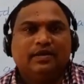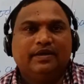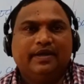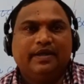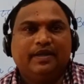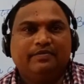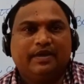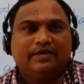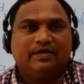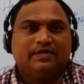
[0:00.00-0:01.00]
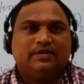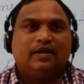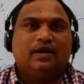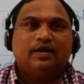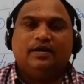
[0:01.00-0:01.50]
daily wages
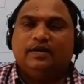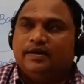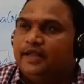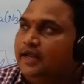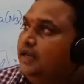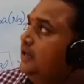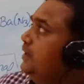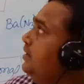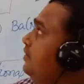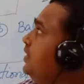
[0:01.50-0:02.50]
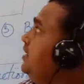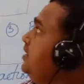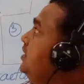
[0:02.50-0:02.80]
or daily. Okay.